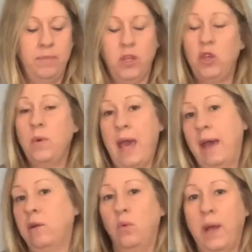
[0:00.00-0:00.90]
You
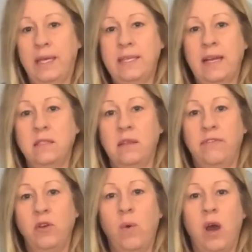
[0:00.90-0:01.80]
can wick test if
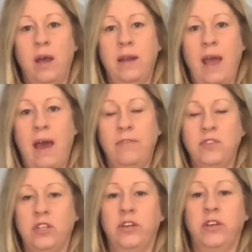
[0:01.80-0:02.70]
you want
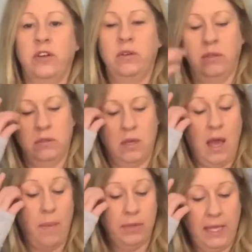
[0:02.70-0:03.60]
after a
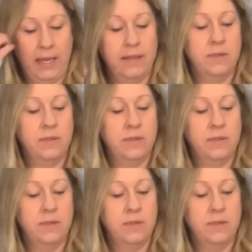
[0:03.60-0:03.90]
couple days,